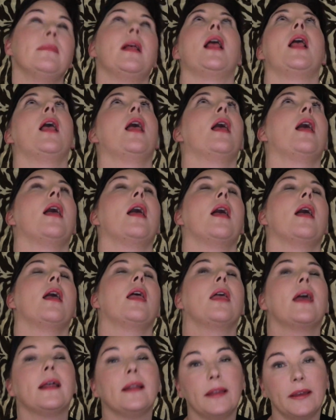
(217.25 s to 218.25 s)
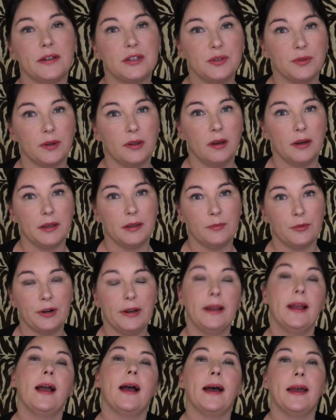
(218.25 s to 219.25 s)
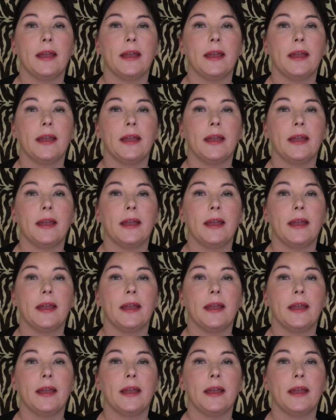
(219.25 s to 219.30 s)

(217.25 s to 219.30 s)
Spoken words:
at like 2 o'clock in the morning.